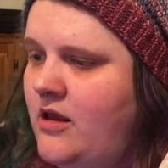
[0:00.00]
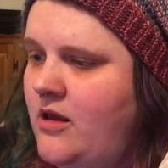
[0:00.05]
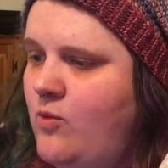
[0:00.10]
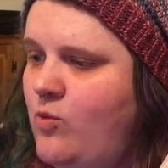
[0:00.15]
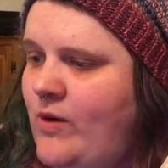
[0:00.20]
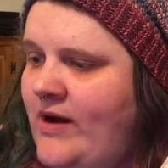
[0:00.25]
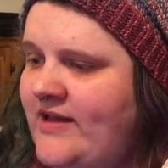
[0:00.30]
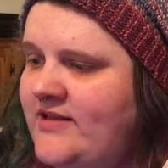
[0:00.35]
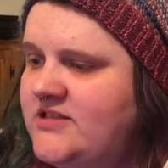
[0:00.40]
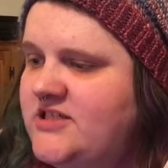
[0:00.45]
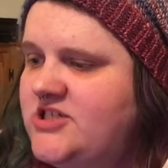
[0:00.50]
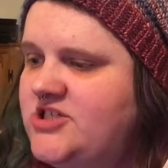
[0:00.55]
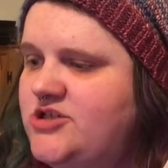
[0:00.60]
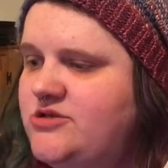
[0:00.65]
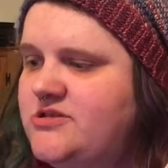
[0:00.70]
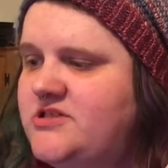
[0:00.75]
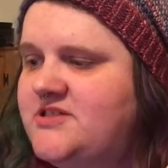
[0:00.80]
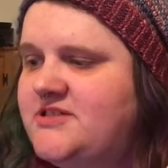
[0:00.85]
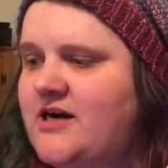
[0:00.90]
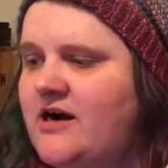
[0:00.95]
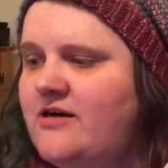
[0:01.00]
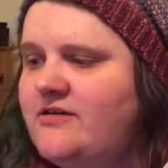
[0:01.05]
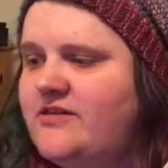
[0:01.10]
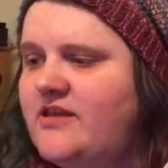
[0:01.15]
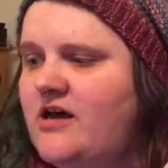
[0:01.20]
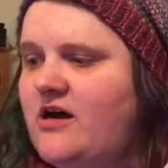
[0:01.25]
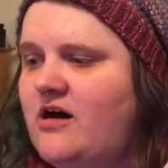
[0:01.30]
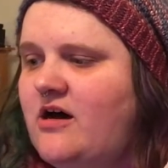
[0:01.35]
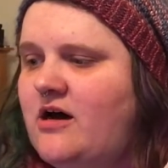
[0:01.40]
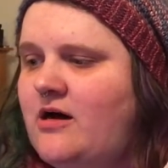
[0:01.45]
When did you start
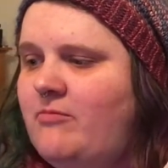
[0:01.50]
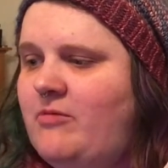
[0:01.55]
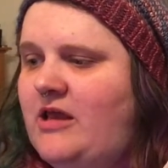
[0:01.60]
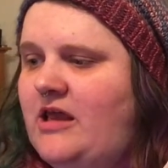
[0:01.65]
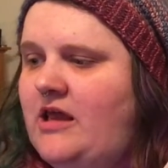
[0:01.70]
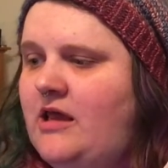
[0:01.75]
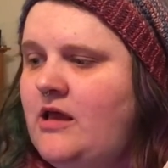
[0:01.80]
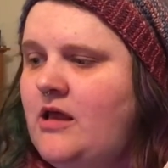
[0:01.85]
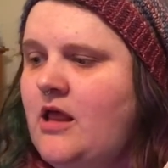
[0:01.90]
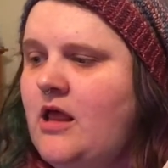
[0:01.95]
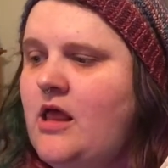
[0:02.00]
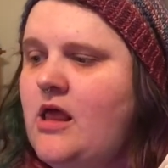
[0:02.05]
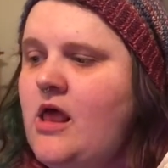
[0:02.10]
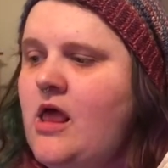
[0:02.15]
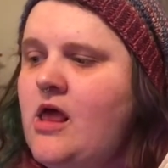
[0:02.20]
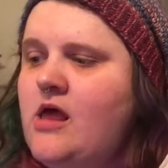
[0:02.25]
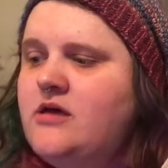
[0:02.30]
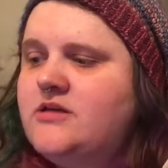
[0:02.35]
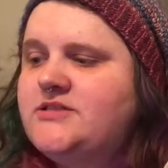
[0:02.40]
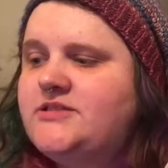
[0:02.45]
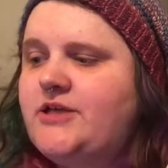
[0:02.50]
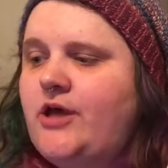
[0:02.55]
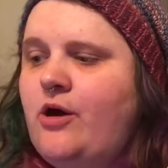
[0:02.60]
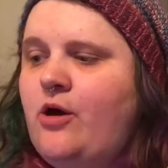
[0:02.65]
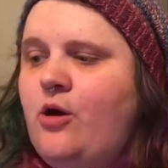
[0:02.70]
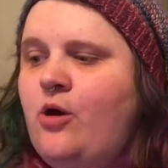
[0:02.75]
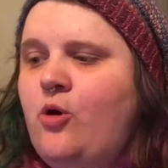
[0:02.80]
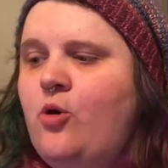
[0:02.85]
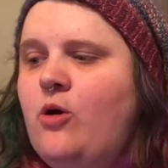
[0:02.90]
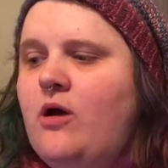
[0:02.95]
the hobby?
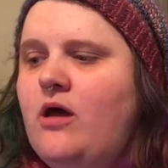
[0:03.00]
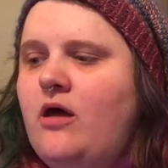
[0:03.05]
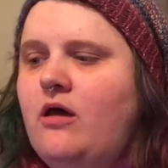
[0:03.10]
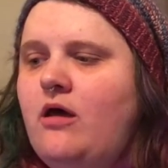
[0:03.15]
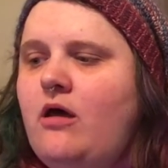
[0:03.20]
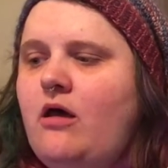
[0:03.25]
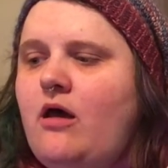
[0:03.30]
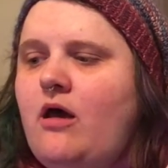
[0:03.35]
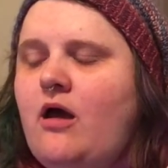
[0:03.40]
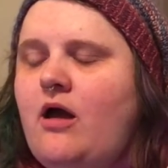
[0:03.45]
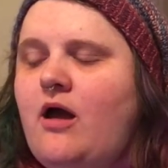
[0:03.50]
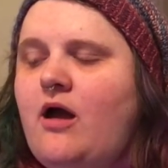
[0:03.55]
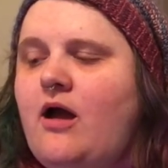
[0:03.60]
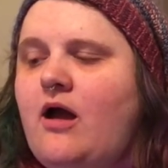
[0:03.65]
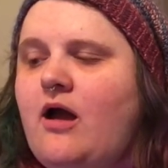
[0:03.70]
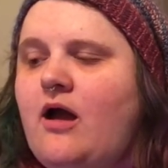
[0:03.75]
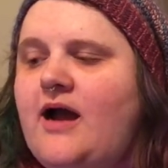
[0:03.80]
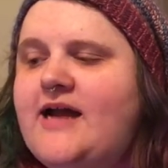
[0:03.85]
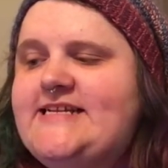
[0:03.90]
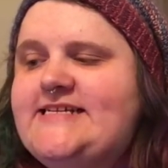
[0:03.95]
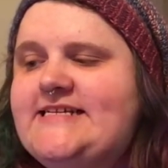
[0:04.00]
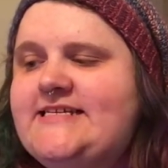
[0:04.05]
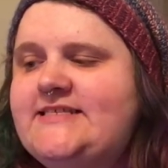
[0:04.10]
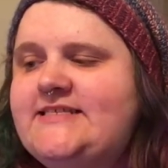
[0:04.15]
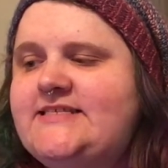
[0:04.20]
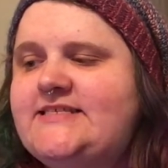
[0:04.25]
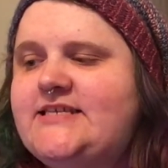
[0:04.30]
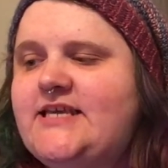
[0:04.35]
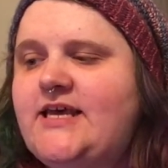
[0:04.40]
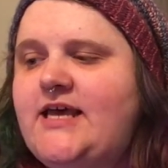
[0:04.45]
So I
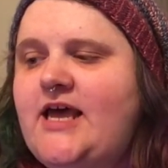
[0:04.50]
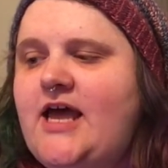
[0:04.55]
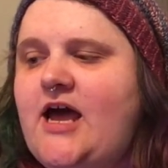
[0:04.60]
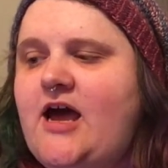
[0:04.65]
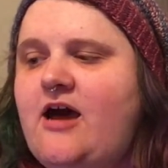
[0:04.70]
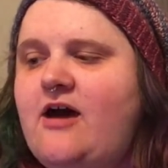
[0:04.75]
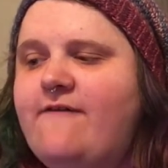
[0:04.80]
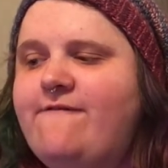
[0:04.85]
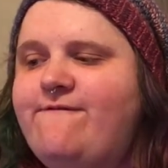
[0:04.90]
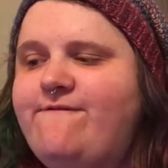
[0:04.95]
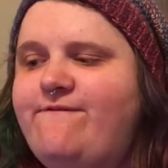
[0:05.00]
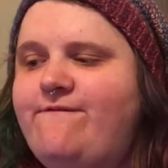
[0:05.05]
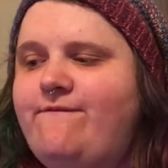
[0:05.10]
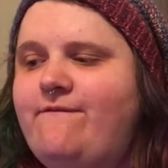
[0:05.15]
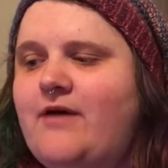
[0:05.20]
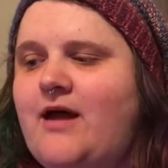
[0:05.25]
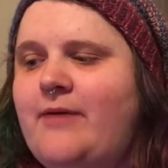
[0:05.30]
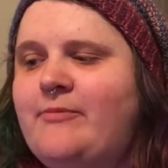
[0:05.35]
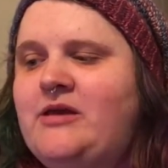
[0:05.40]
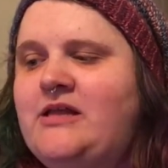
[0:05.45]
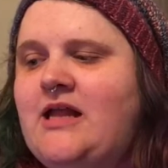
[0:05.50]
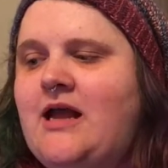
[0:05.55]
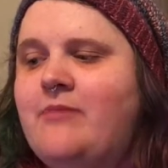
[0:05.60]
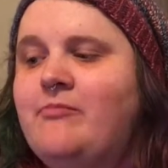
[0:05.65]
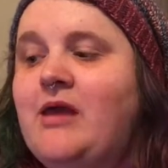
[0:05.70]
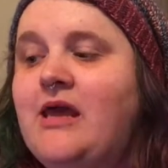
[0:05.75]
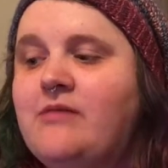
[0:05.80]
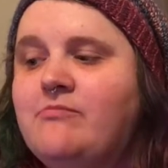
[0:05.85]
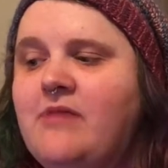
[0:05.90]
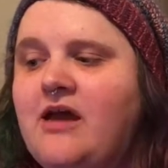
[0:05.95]
didn't, I
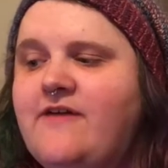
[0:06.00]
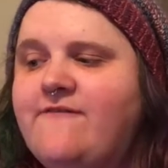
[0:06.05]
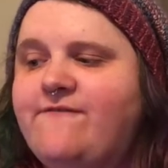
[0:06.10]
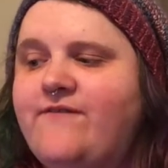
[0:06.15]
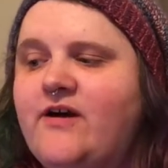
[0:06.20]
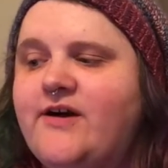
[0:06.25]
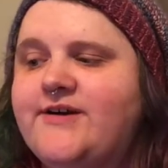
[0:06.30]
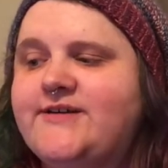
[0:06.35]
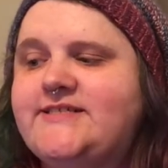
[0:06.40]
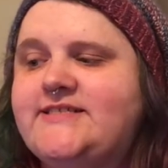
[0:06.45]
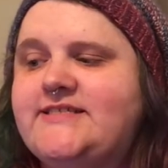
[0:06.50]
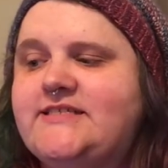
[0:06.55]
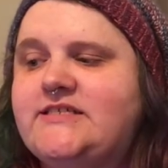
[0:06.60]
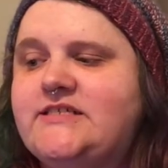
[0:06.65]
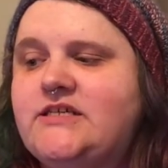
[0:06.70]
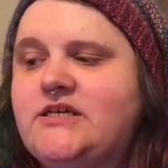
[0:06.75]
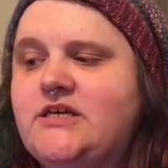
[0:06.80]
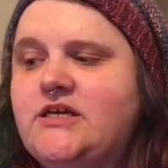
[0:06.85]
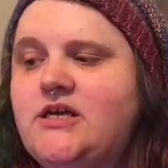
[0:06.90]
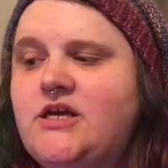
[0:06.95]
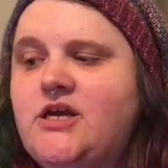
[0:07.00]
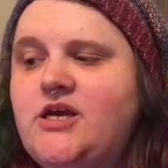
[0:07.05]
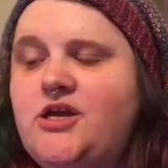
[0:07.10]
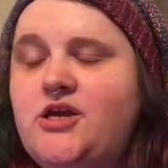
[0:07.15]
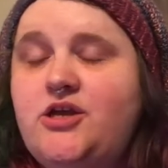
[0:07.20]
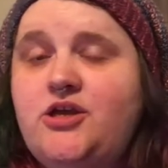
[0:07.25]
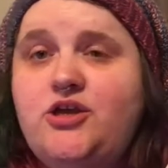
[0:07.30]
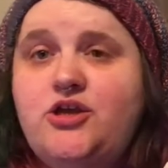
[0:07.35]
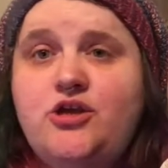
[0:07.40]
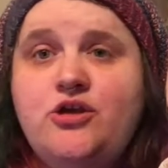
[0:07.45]
made my first
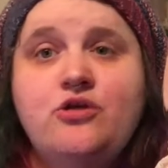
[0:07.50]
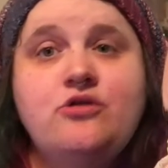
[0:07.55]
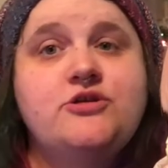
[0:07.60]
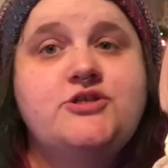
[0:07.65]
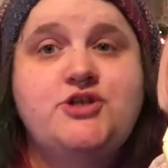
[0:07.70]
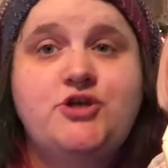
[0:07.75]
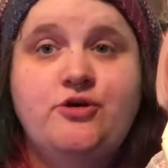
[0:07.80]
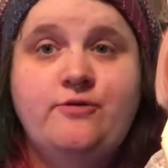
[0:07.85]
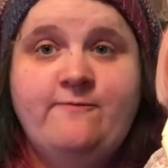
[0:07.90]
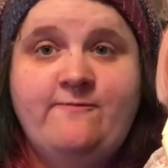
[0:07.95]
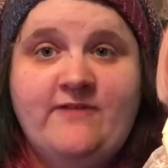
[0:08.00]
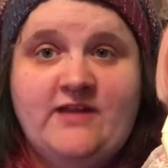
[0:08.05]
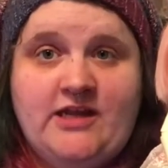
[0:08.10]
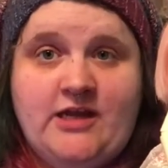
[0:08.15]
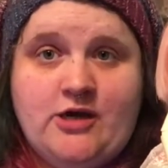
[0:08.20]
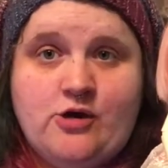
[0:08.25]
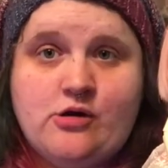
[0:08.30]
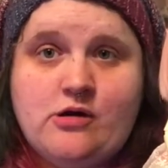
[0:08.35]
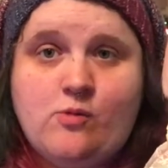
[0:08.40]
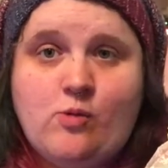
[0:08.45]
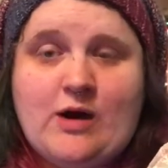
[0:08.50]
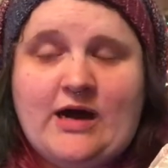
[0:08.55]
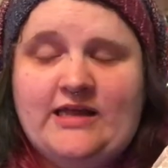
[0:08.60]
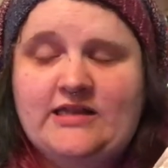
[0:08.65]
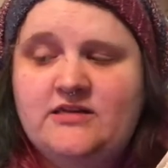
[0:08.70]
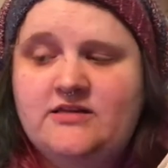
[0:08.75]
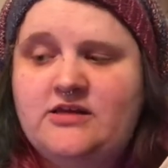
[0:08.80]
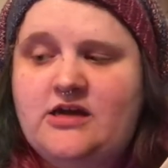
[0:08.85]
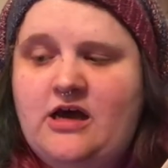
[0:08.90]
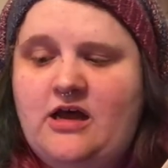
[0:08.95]
YouTube video, a Wine
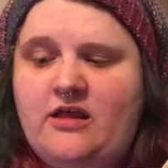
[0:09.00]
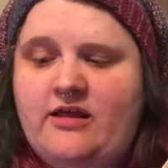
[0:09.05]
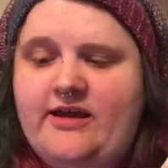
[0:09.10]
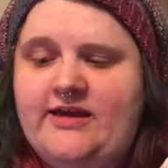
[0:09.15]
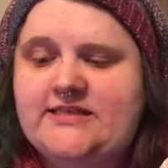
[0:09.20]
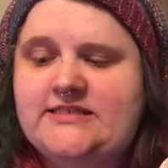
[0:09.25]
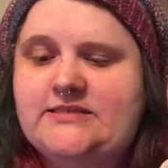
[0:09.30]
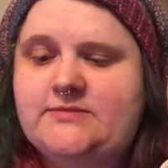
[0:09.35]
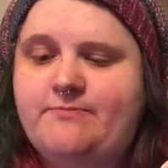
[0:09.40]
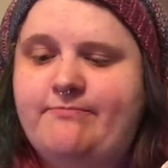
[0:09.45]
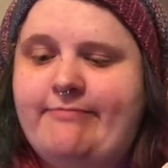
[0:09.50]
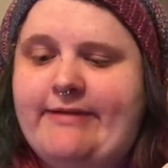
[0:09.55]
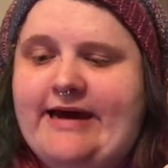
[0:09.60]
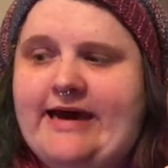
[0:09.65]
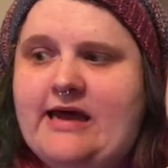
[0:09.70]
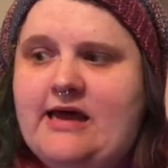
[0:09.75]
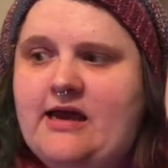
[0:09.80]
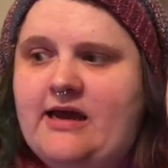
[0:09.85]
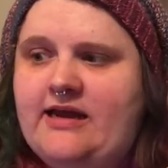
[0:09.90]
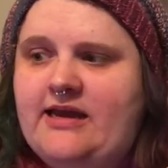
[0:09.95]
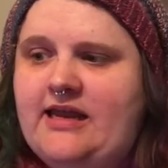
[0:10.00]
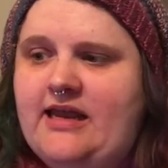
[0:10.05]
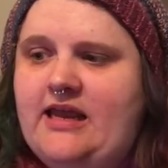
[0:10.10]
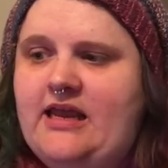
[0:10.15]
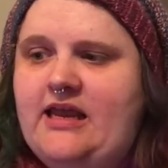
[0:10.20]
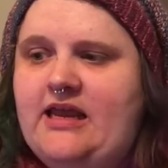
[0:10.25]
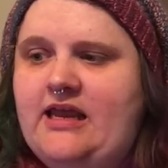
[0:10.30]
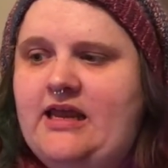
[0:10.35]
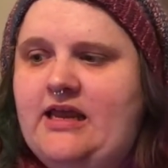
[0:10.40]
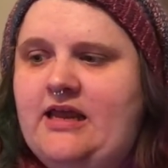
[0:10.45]
and Dollies, back
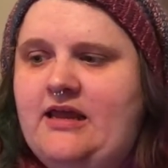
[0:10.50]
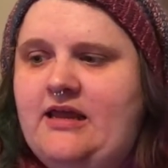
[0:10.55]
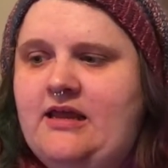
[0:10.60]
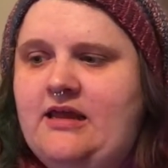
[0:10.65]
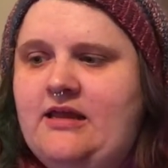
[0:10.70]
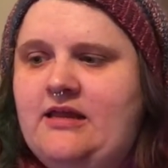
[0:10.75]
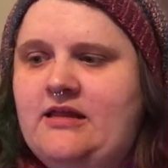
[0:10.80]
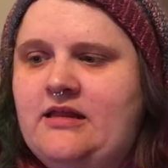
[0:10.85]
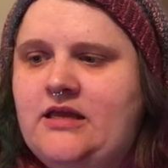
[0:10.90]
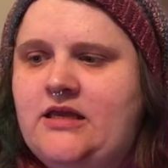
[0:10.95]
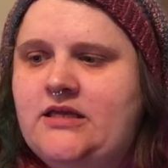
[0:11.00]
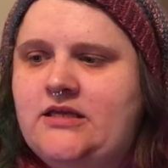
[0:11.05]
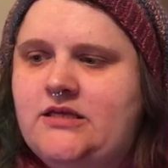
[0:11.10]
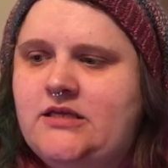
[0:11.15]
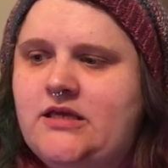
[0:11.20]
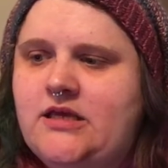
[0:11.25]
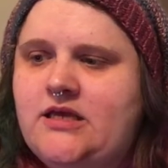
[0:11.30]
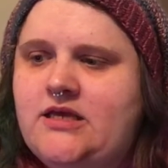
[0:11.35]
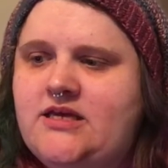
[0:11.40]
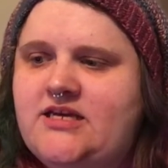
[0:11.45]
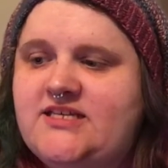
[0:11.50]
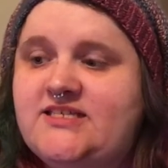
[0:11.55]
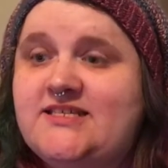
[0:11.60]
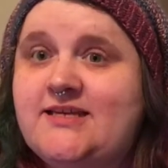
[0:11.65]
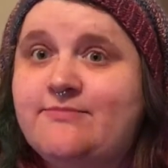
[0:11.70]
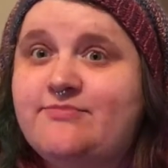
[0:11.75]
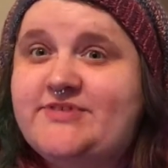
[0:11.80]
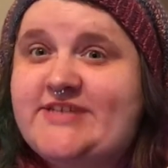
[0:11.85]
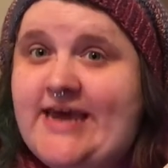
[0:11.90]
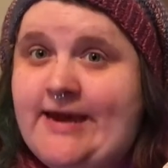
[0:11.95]
in
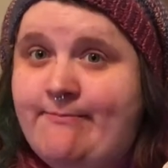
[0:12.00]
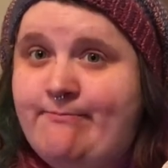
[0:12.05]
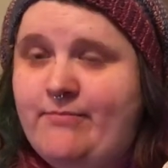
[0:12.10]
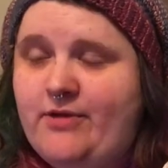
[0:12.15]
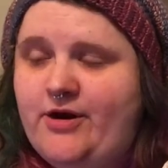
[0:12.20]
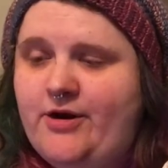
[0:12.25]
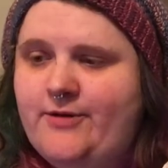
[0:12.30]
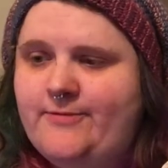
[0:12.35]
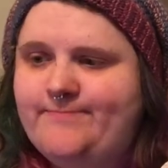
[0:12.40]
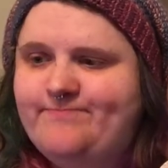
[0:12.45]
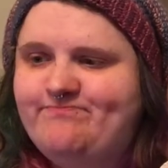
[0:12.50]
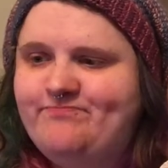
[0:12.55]
September.